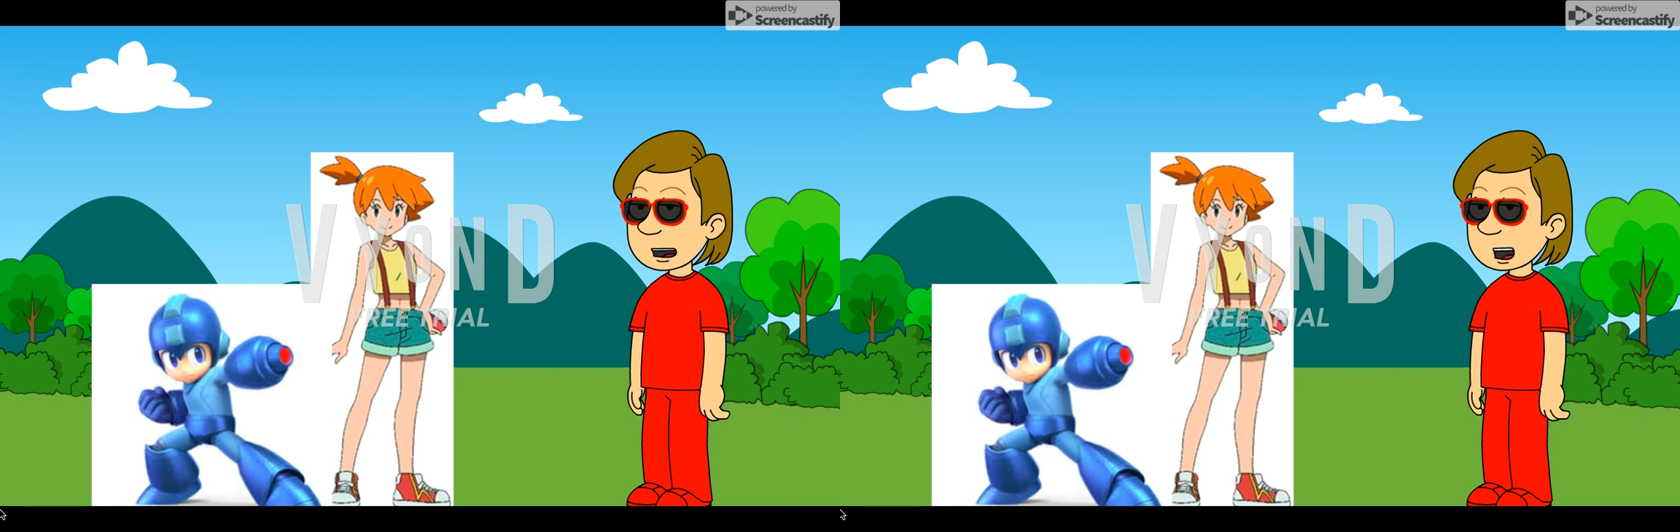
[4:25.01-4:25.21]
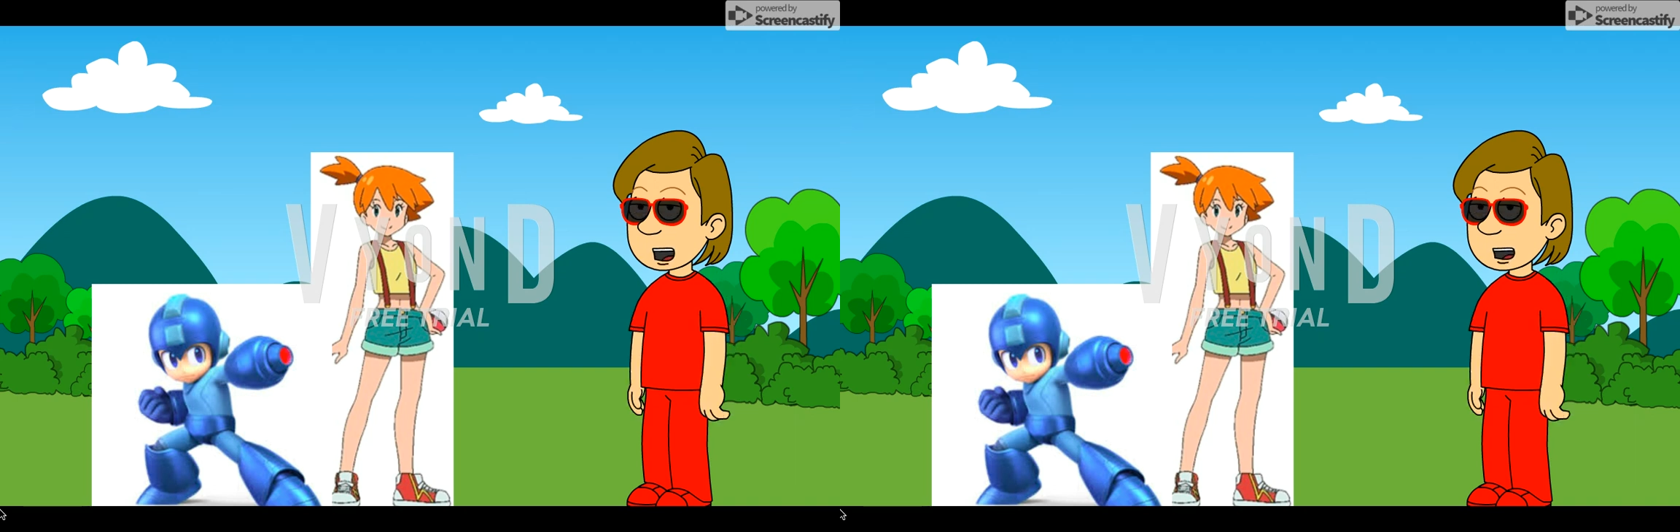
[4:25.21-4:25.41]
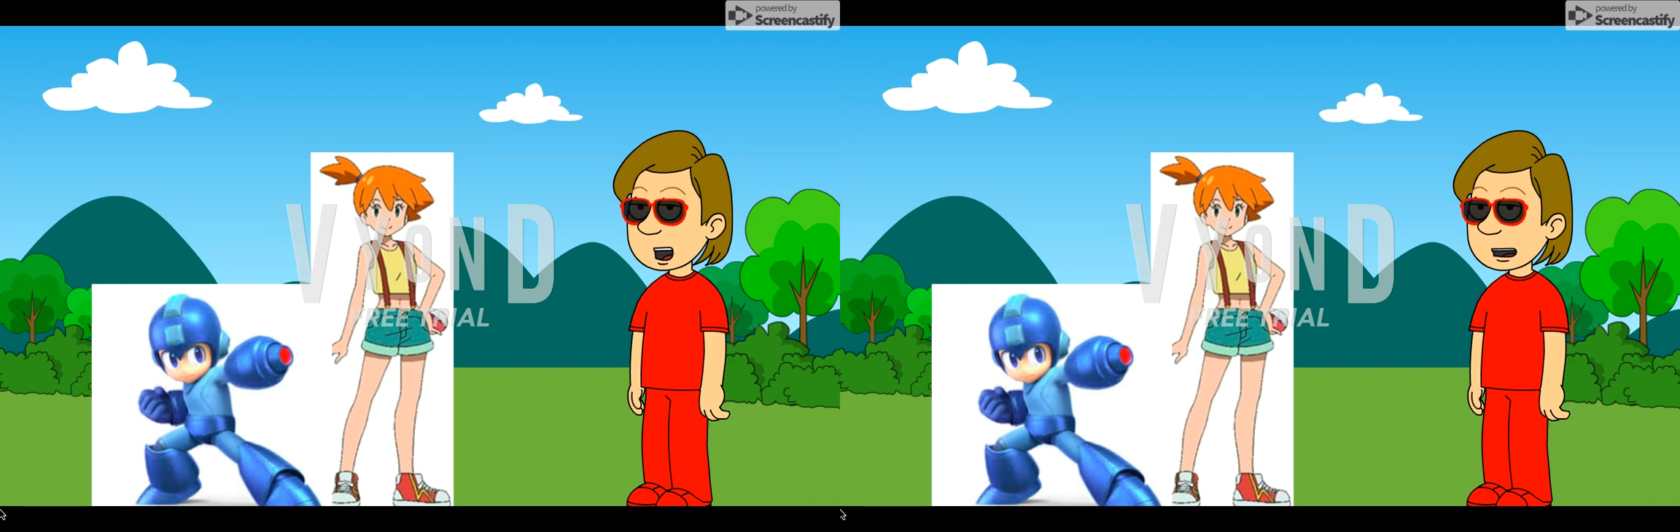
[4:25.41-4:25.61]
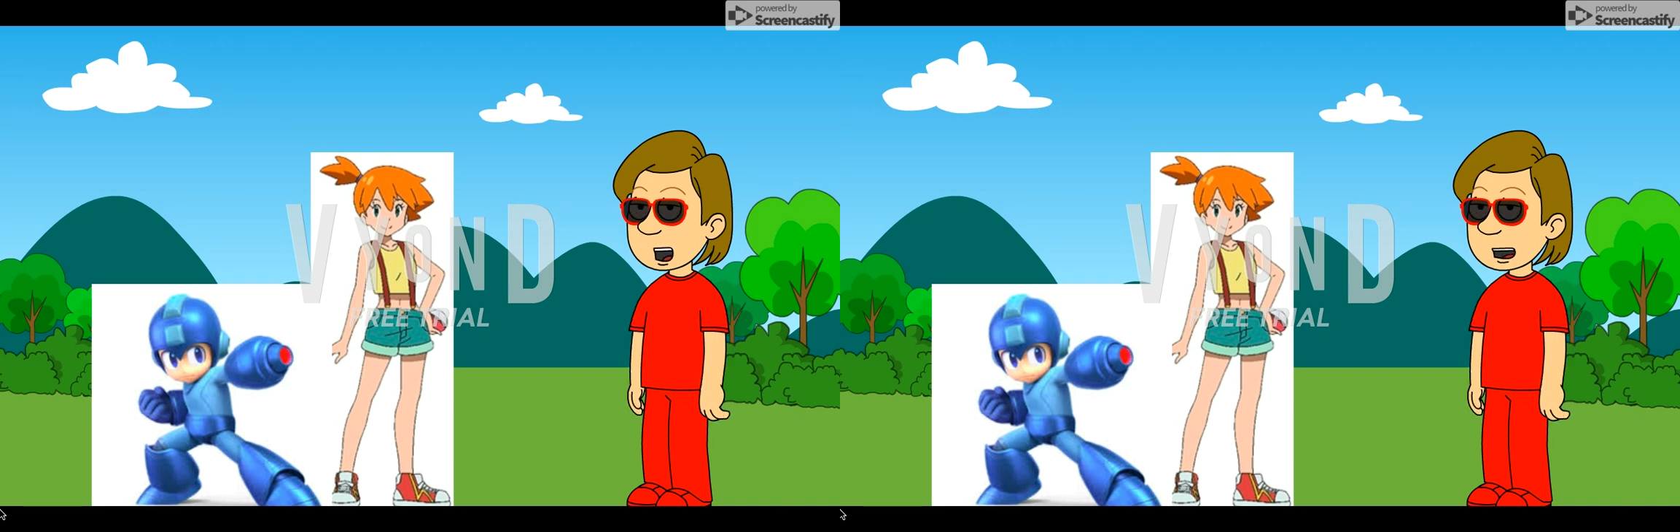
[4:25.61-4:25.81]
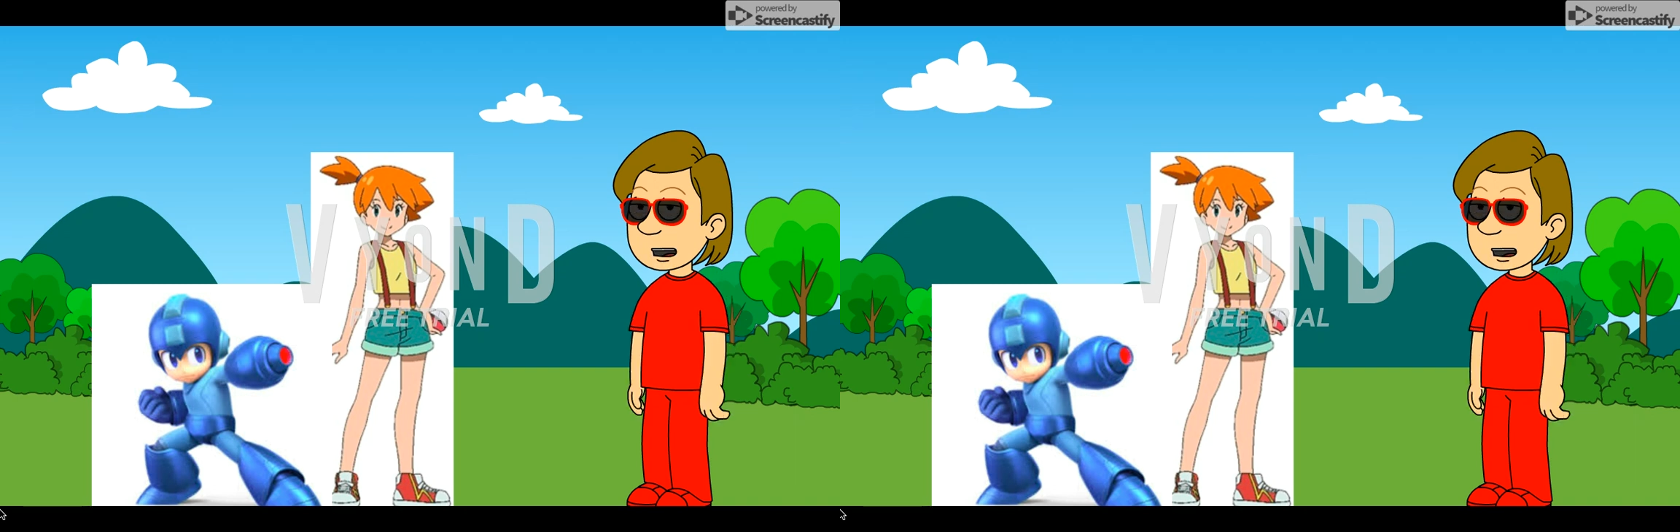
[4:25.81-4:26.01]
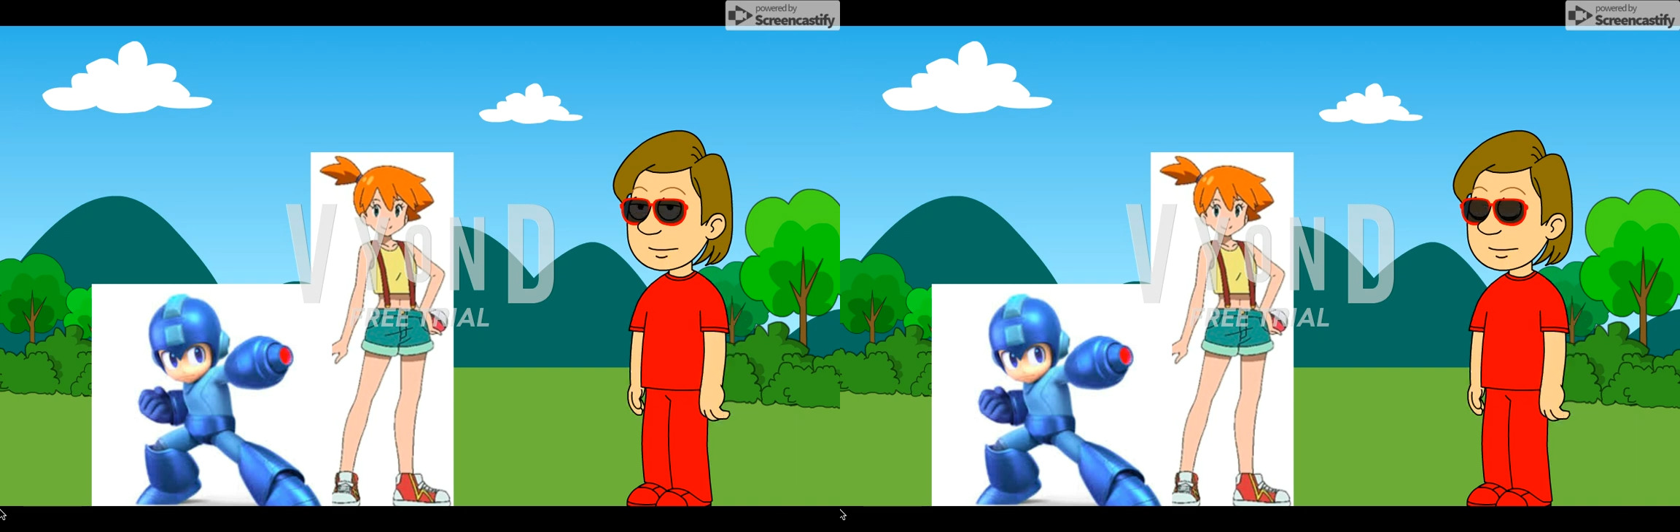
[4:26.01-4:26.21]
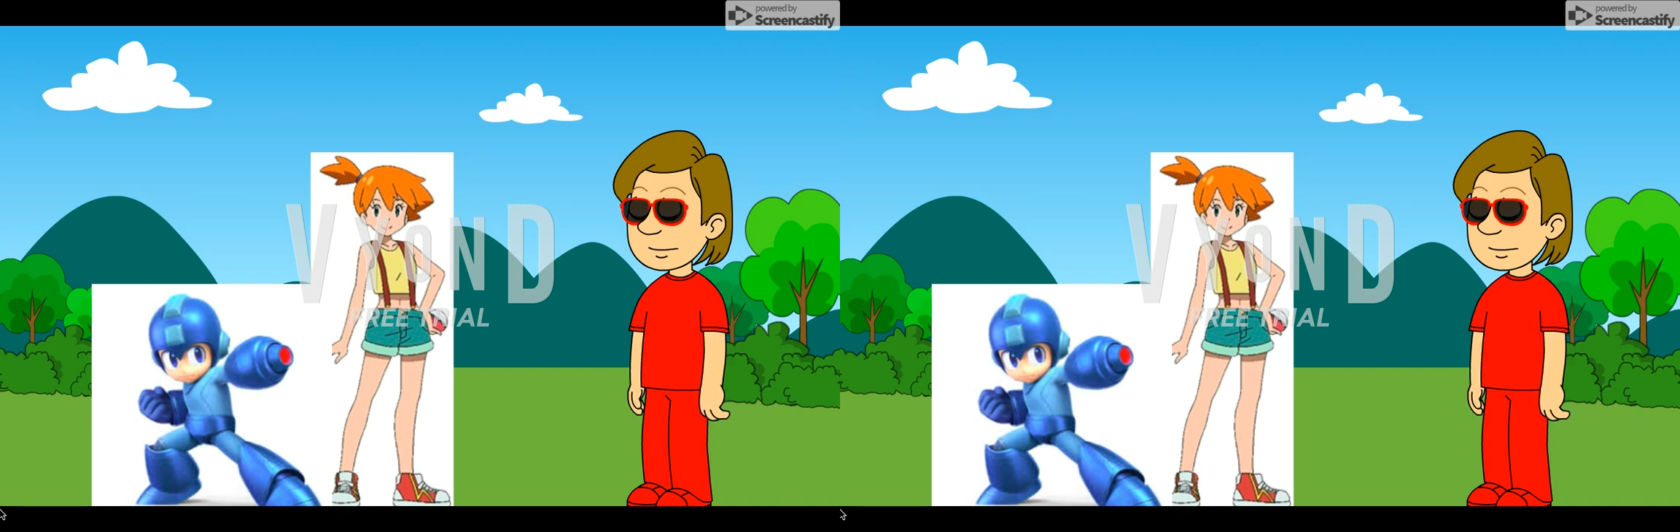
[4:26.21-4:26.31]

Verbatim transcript: Misty and Mega Man.